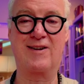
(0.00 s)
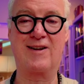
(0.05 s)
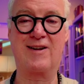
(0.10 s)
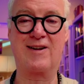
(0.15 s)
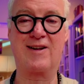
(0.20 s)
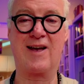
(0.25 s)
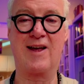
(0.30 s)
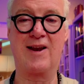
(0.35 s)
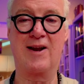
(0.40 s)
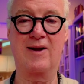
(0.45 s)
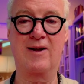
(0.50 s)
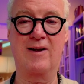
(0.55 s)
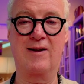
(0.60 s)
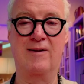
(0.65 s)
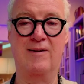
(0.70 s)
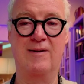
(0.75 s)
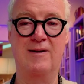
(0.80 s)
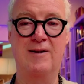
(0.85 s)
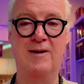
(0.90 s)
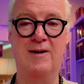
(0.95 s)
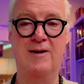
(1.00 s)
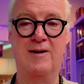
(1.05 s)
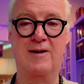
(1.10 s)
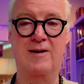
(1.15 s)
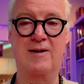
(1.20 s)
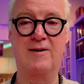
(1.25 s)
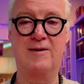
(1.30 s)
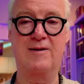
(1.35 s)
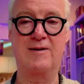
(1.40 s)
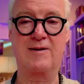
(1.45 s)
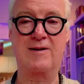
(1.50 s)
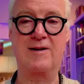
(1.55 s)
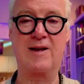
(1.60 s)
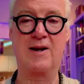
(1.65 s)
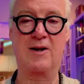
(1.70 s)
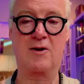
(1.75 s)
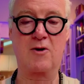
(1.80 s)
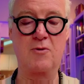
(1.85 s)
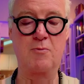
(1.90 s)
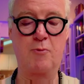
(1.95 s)
get
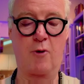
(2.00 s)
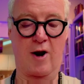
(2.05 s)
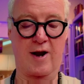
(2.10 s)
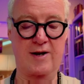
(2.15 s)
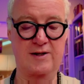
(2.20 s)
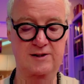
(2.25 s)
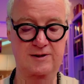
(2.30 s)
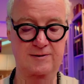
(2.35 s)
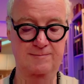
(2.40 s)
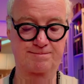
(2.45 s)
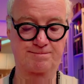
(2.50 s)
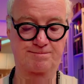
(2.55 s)
a good price.